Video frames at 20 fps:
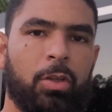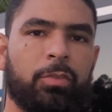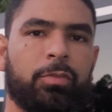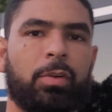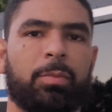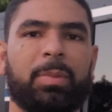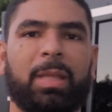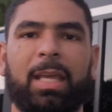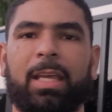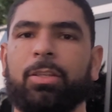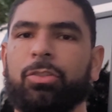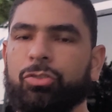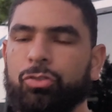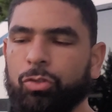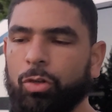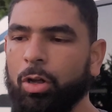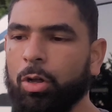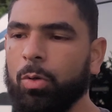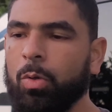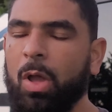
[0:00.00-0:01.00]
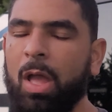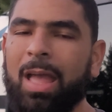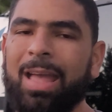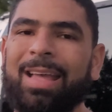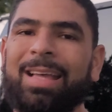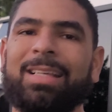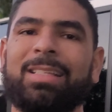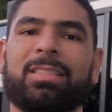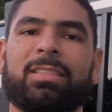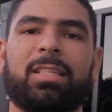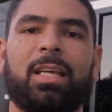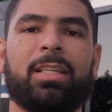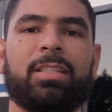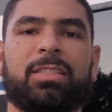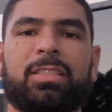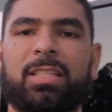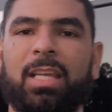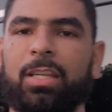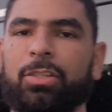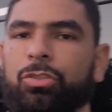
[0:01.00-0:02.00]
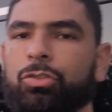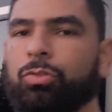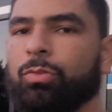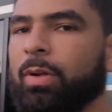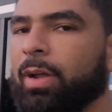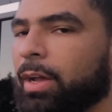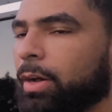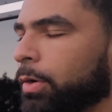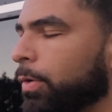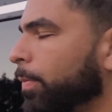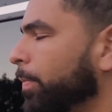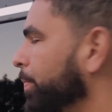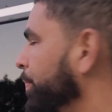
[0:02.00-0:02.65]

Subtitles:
from the intro. Sunset Trail